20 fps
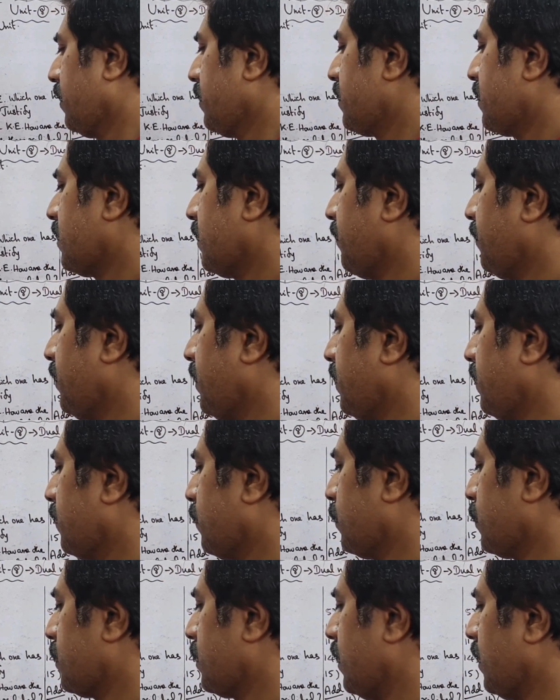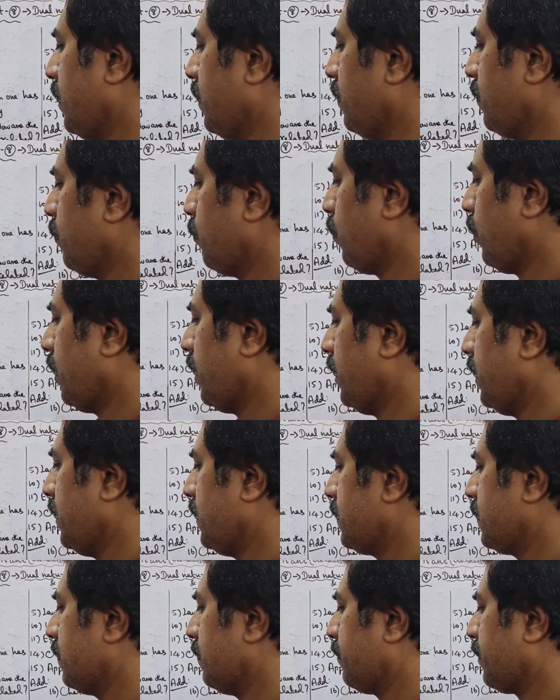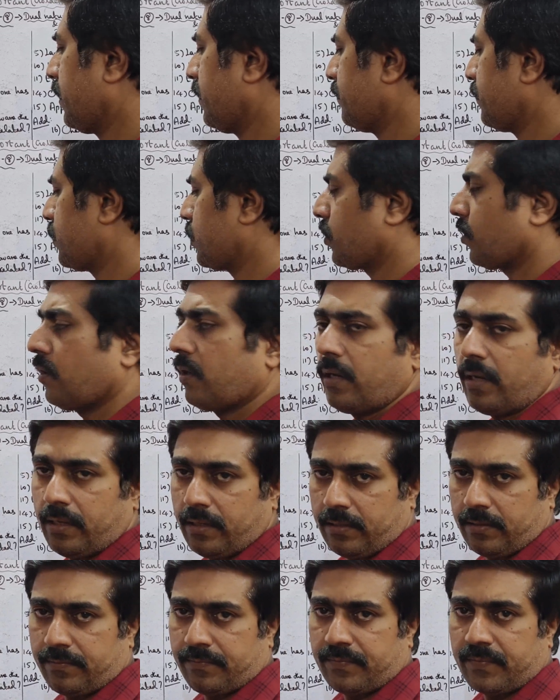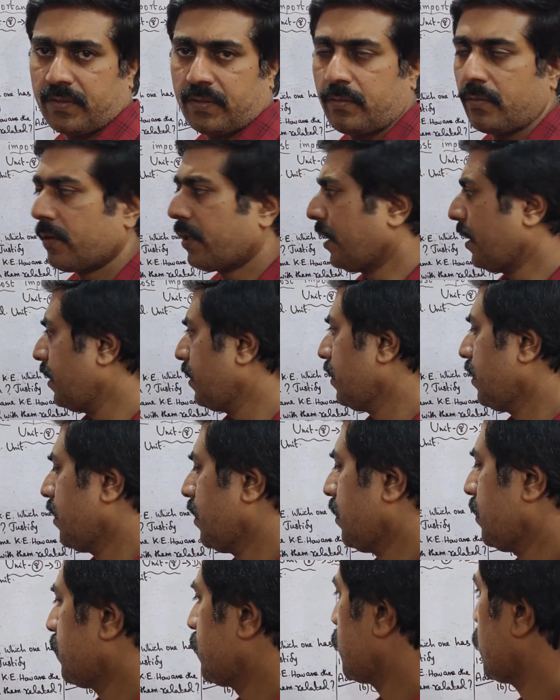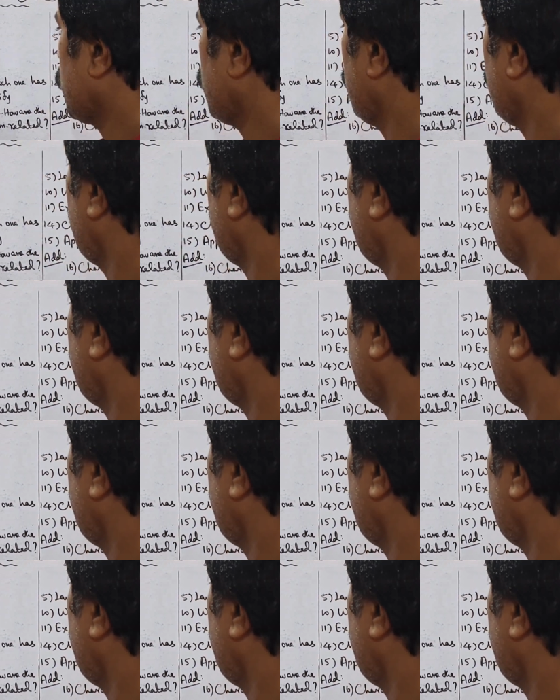17th question, what is Bremsstrahlung? Okay, so